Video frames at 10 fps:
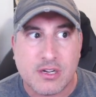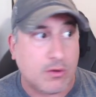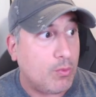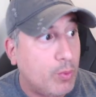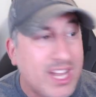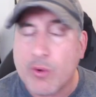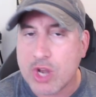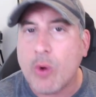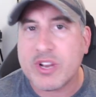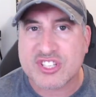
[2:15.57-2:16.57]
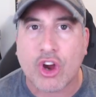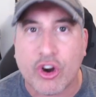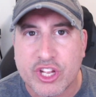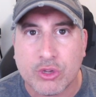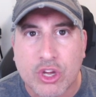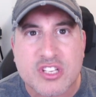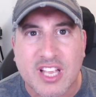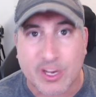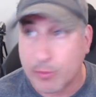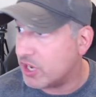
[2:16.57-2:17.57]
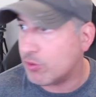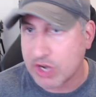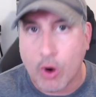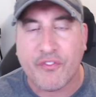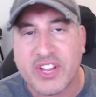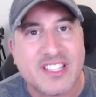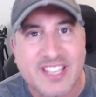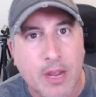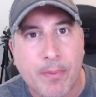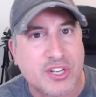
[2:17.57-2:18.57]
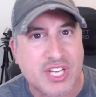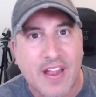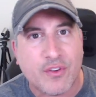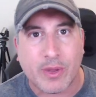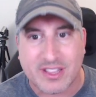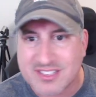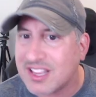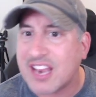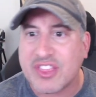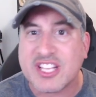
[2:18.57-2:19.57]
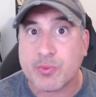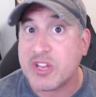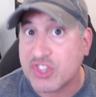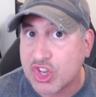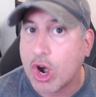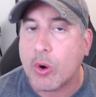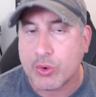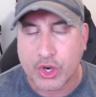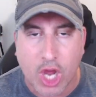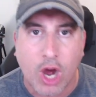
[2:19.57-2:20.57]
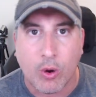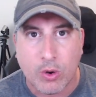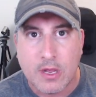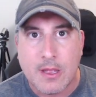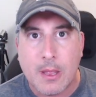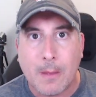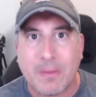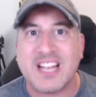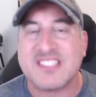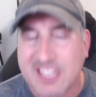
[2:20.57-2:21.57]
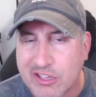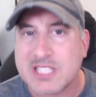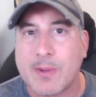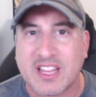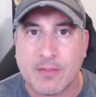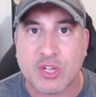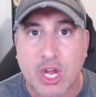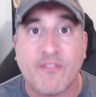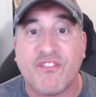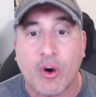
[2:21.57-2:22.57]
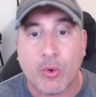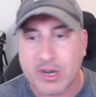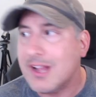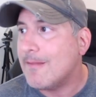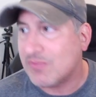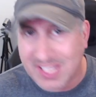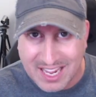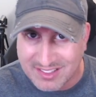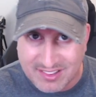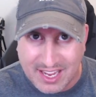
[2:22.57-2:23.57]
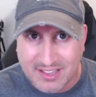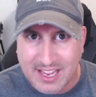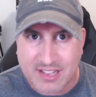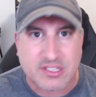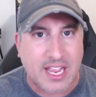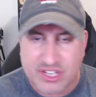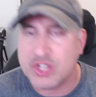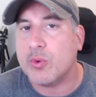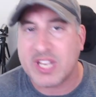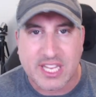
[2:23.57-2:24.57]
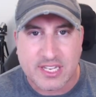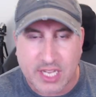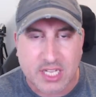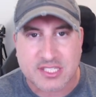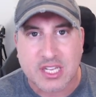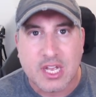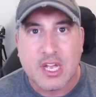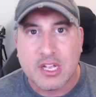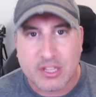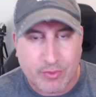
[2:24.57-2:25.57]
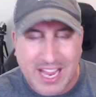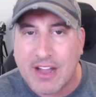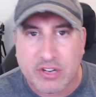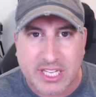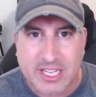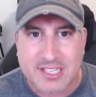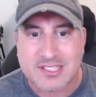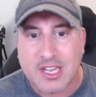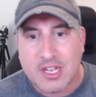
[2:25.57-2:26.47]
we don't know what his cardio looks like. We don't know if he can take a punch at heavyweight. There's a lot of things we don't know but I still expect him to come forward, get the takedown, and do what he does. The reality is,